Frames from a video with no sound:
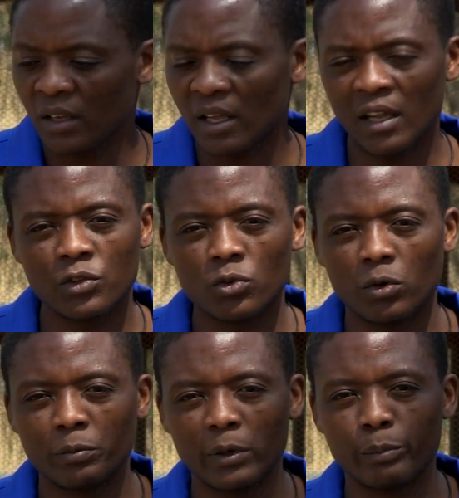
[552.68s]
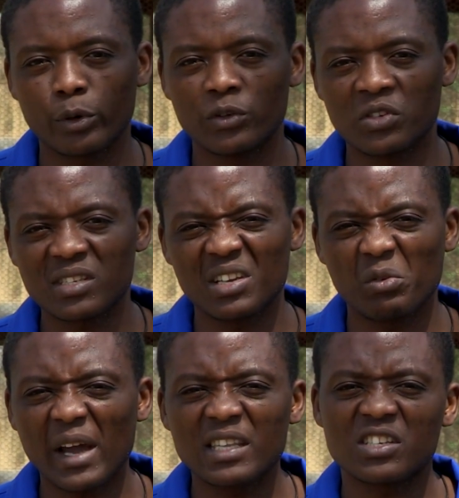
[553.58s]
and they will be producing
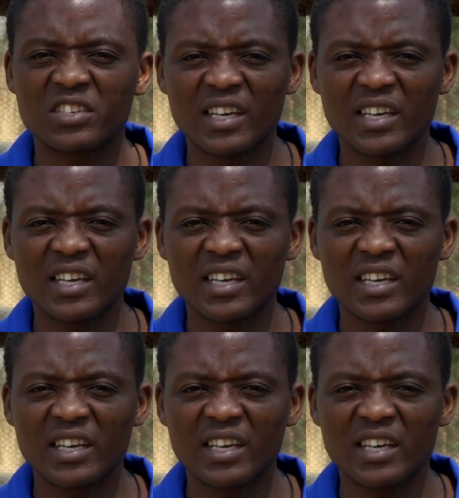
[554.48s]
whitish